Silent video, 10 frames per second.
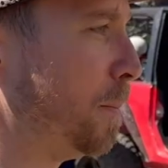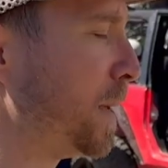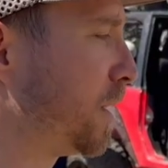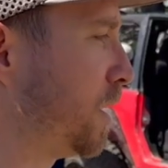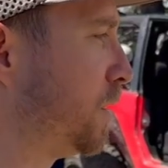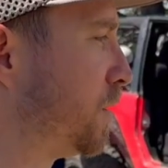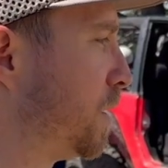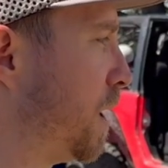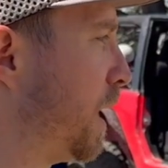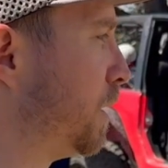
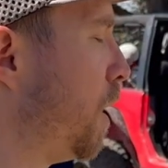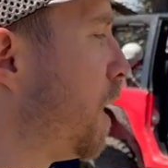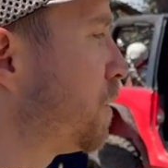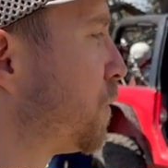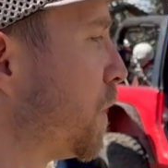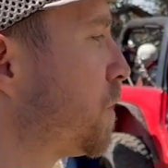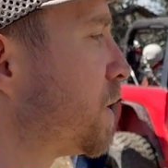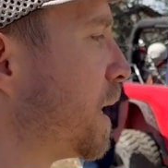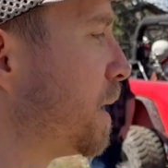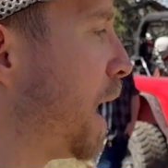Because I lost,
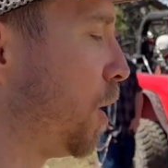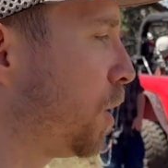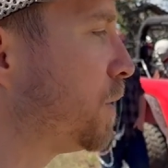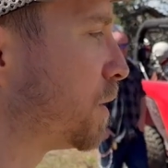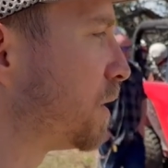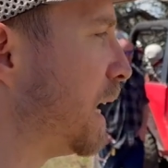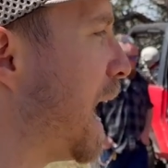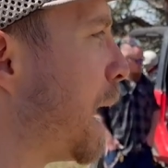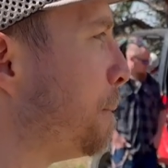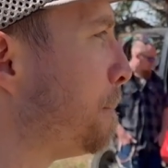first I heard the
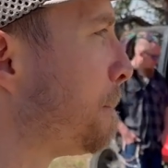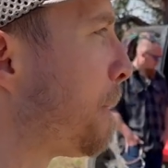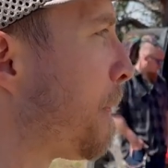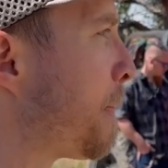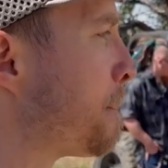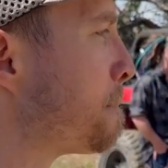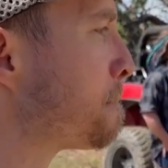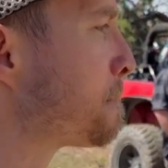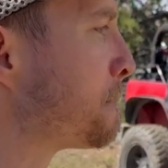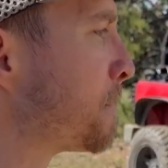snap,
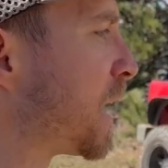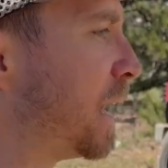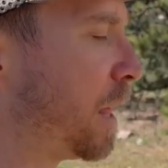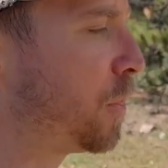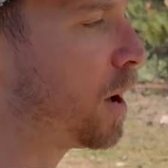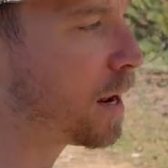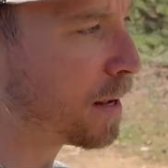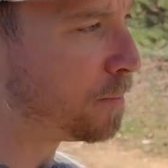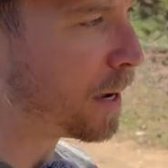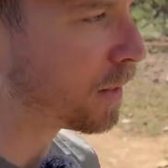and I thought
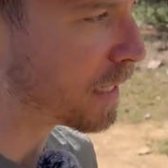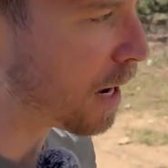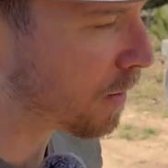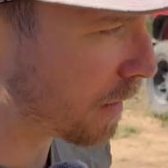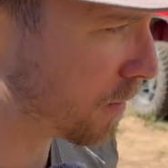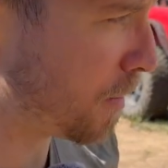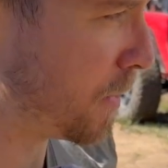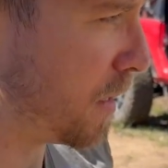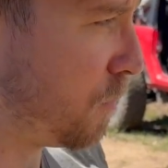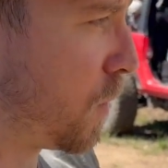I bellied out on
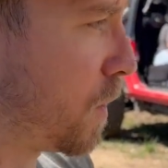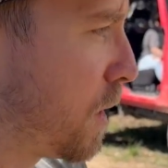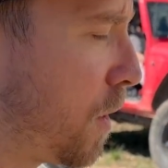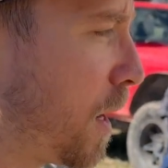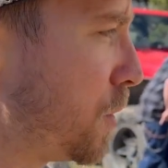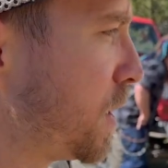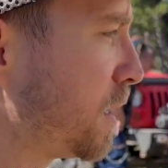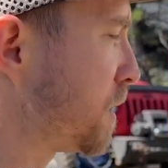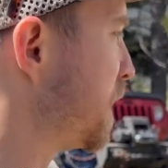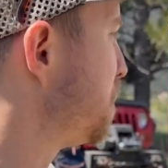something at first. I thought I just
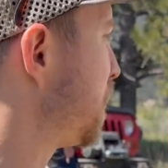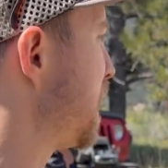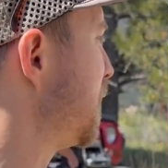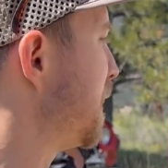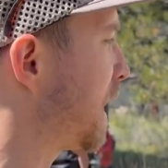hit a skid plate, and then